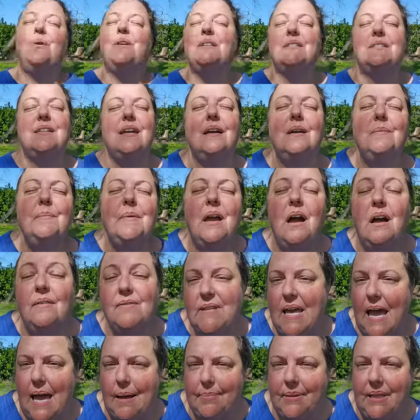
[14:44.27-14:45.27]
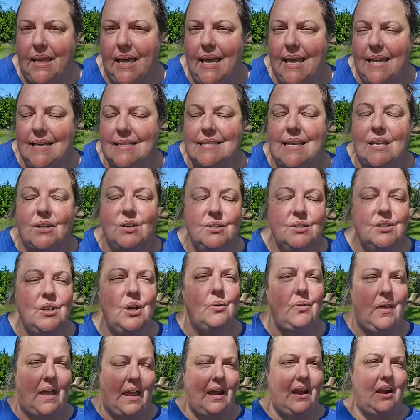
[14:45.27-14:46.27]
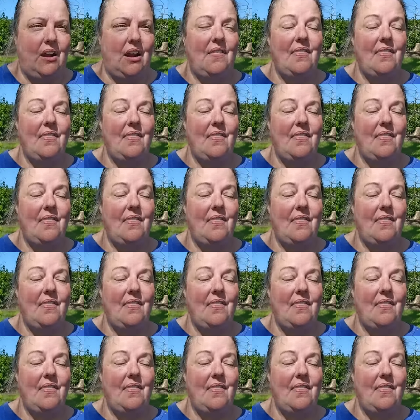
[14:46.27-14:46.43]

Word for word: It scared me off of that place. I couldn't go there.